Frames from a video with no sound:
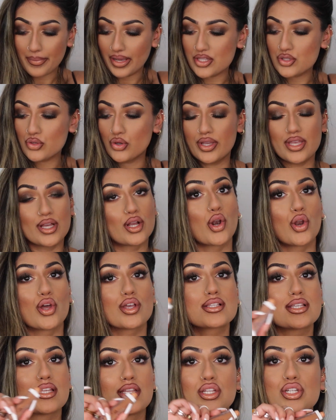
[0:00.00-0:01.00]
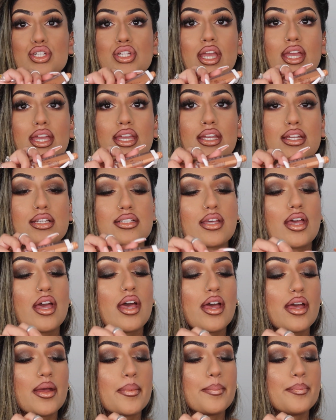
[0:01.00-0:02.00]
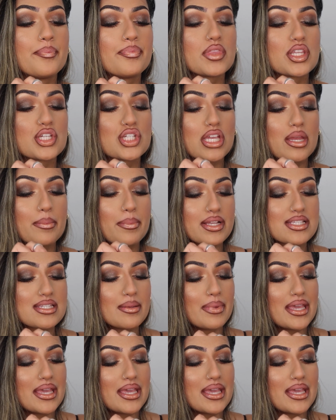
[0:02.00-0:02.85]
by Toya gloss in the shade Sheer Butter